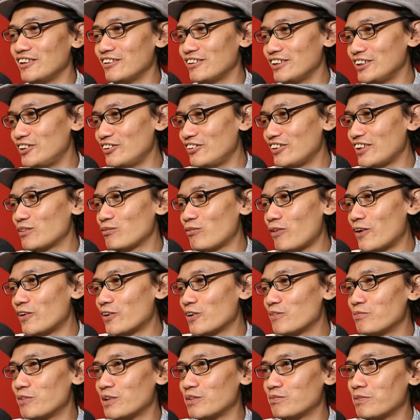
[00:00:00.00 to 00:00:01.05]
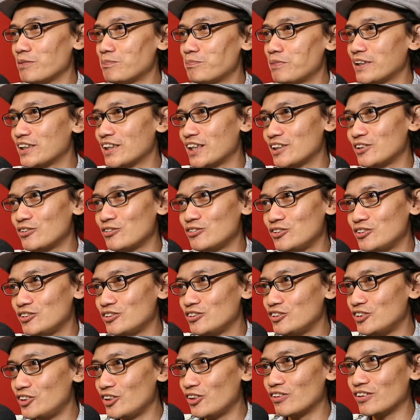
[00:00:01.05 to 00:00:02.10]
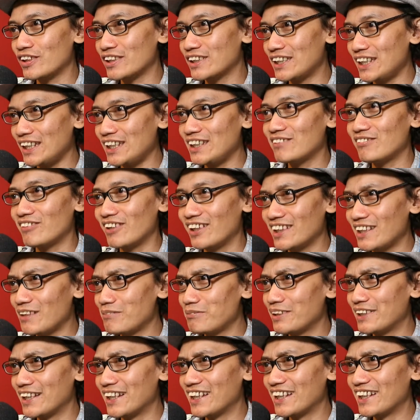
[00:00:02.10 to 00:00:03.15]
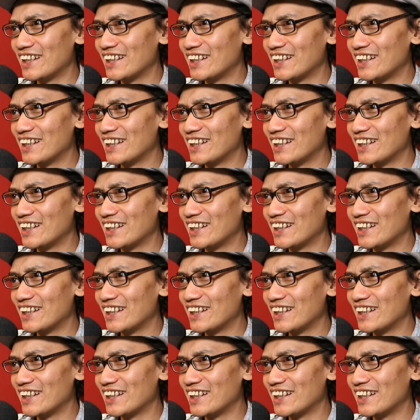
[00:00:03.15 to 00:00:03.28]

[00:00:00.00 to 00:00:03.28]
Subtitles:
you're not one room with people that you jockey, right? I mean,